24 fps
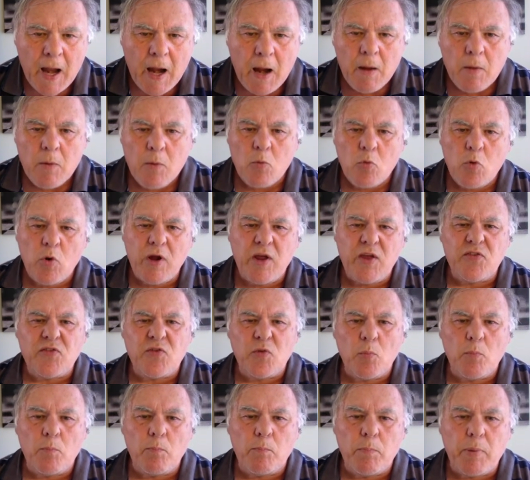The
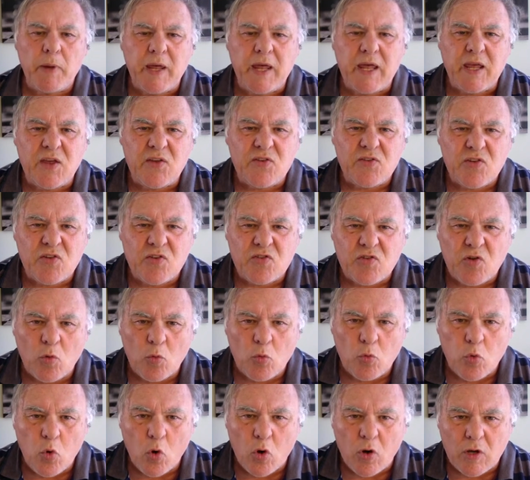reason being is it's a
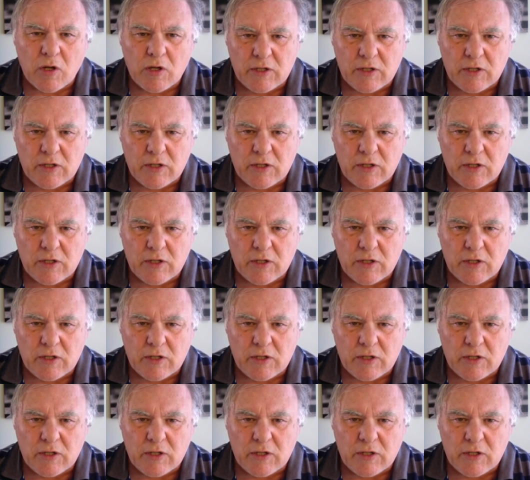rook